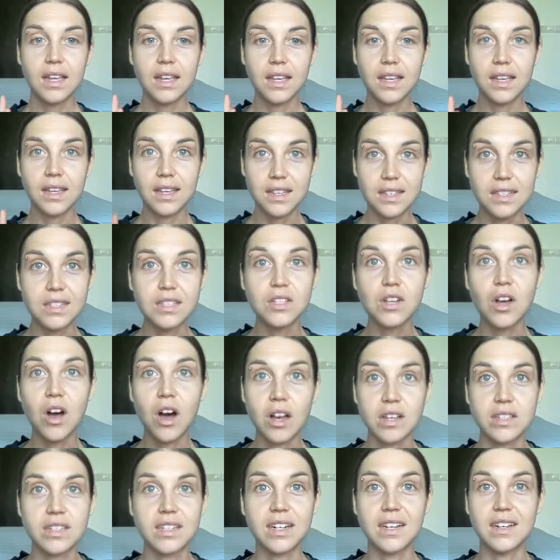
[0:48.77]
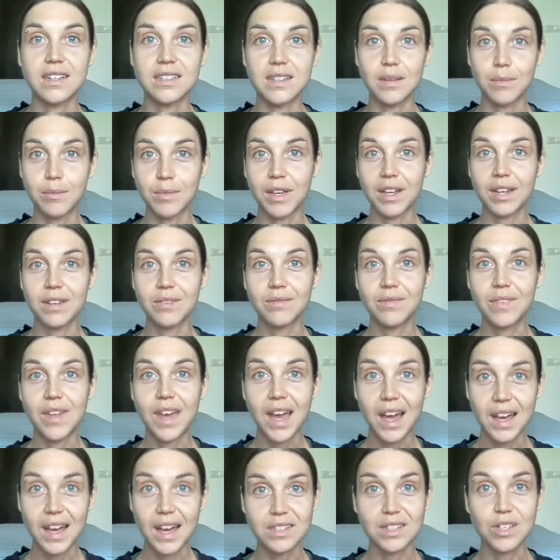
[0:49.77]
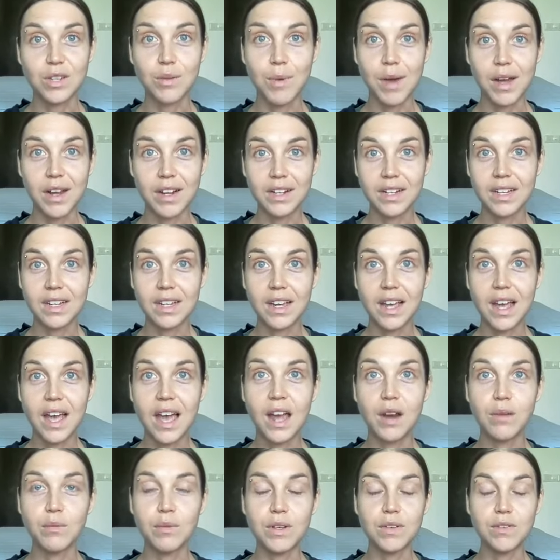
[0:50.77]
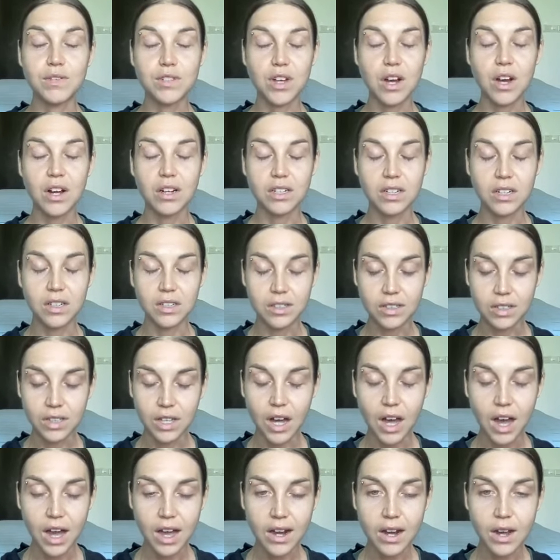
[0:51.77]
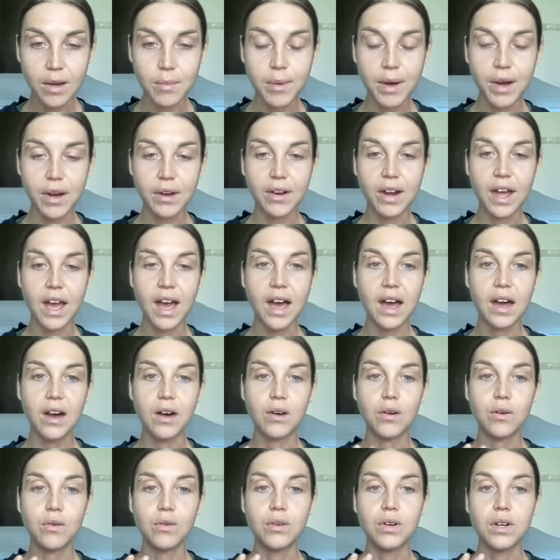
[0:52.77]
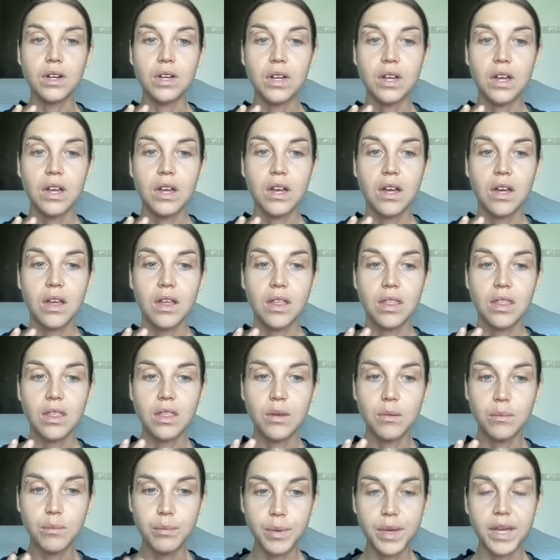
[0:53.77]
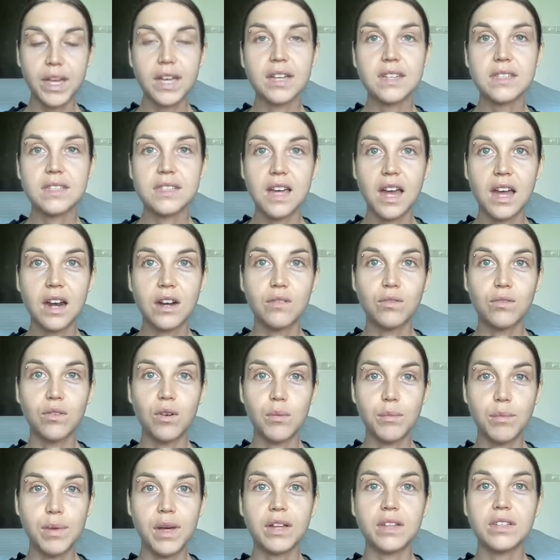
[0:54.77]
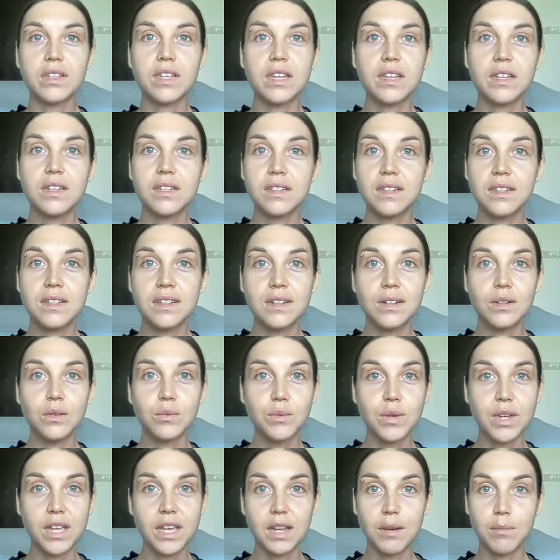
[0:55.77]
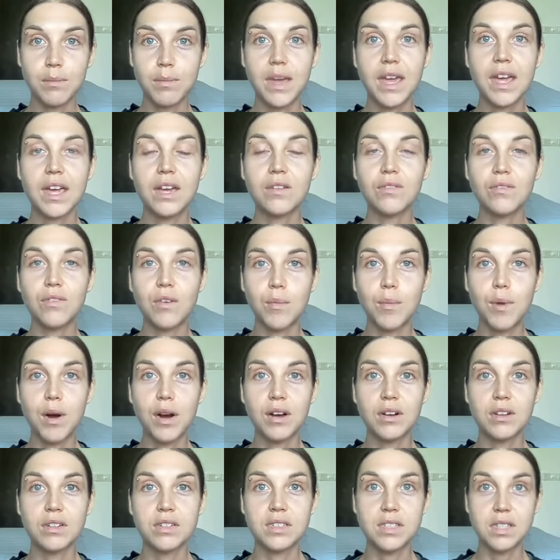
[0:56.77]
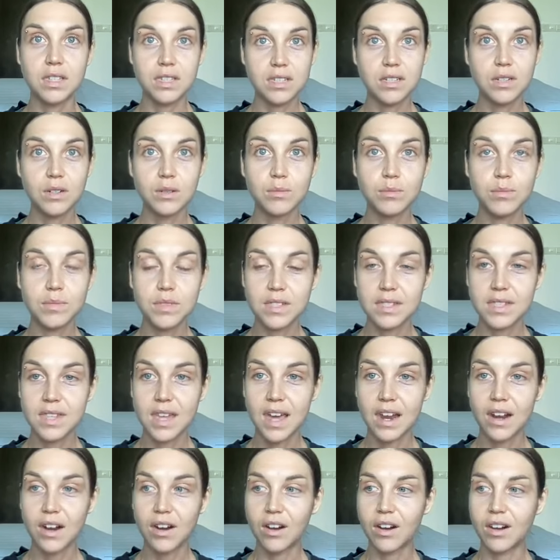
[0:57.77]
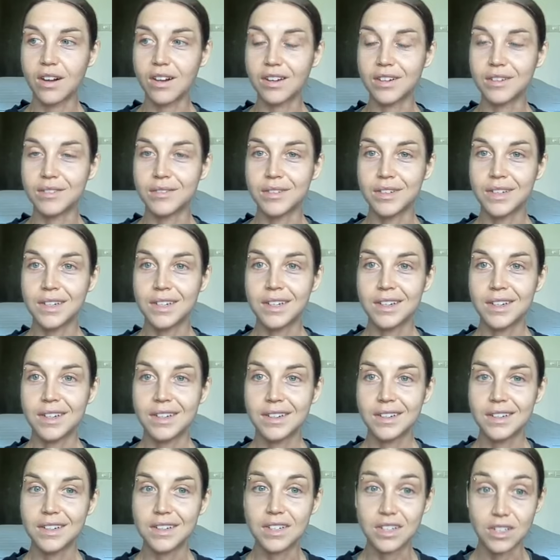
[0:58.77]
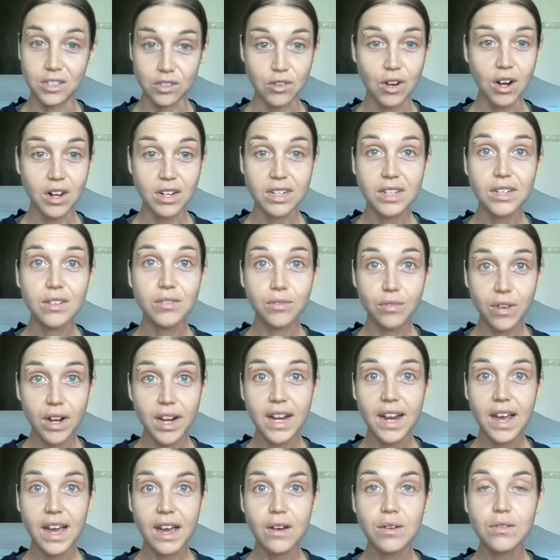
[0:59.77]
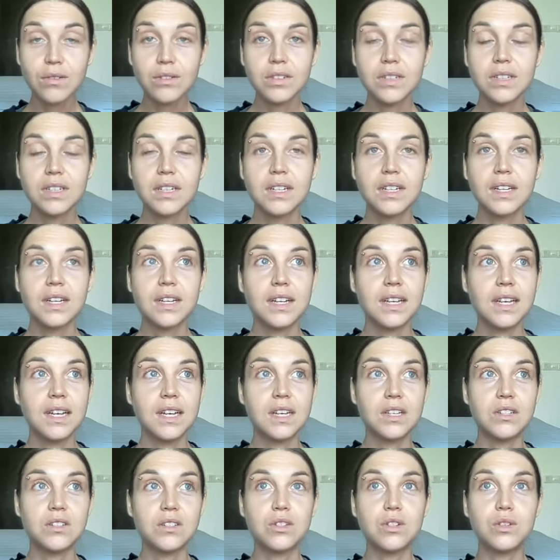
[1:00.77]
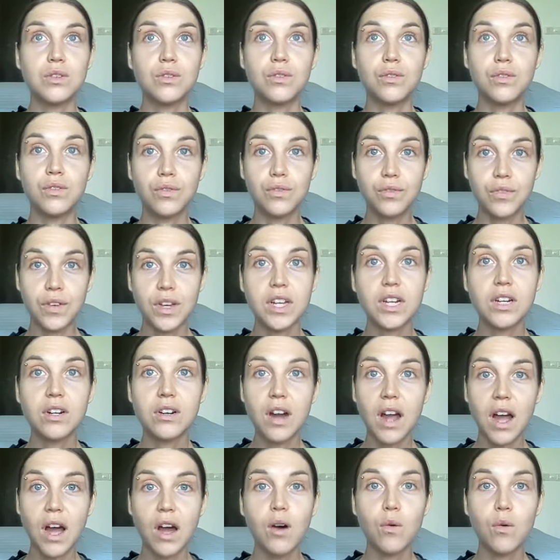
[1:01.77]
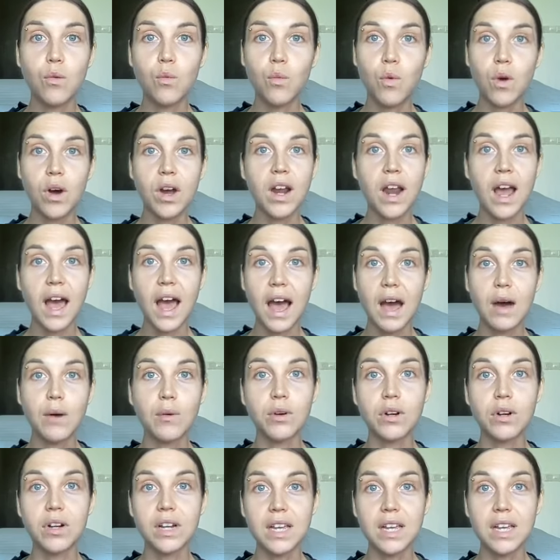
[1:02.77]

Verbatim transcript: is costing us something as a humanity. And we've talked a lot about how the biggest kind of rebellion we can make from our systems that are destructive right now is to figure out what our